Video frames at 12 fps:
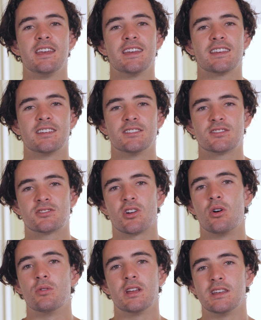it can
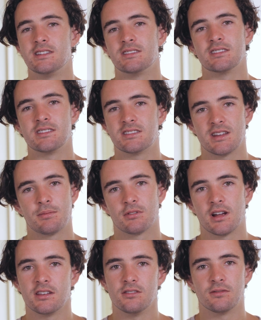so easily
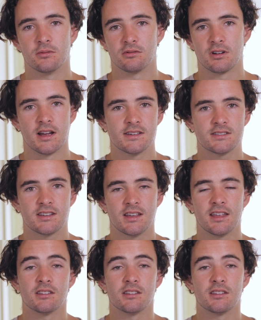separate you from the rest.